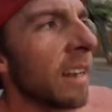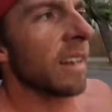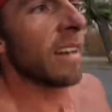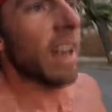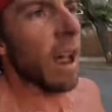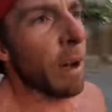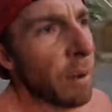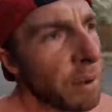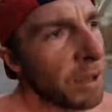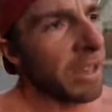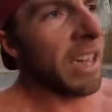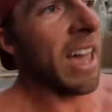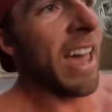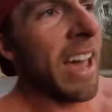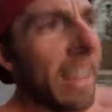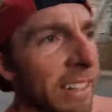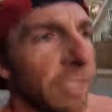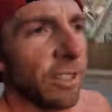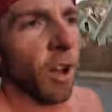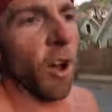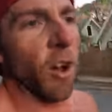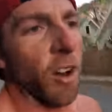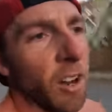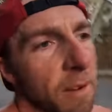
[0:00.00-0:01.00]
Now, we
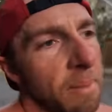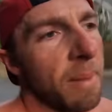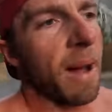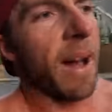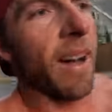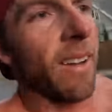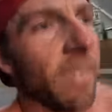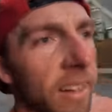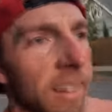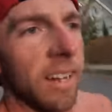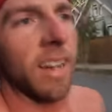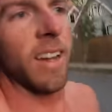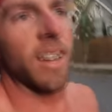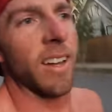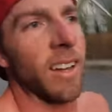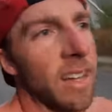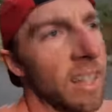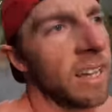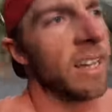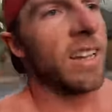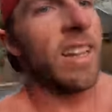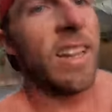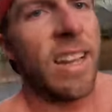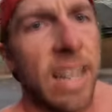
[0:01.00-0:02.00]
can't talk about
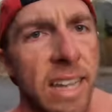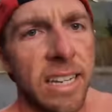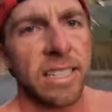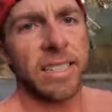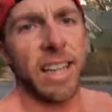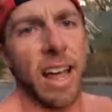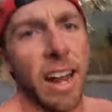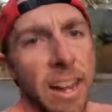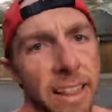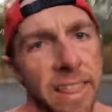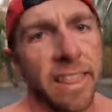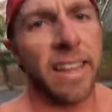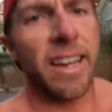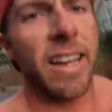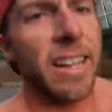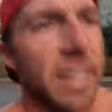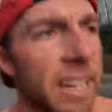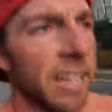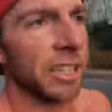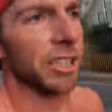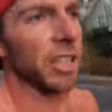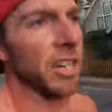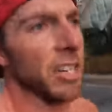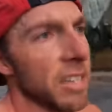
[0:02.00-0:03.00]
setting the
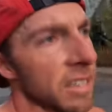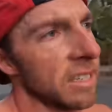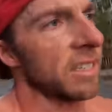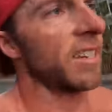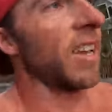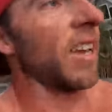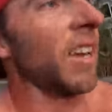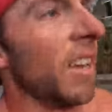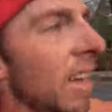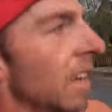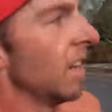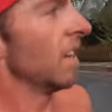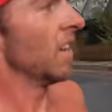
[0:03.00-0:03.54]
conditions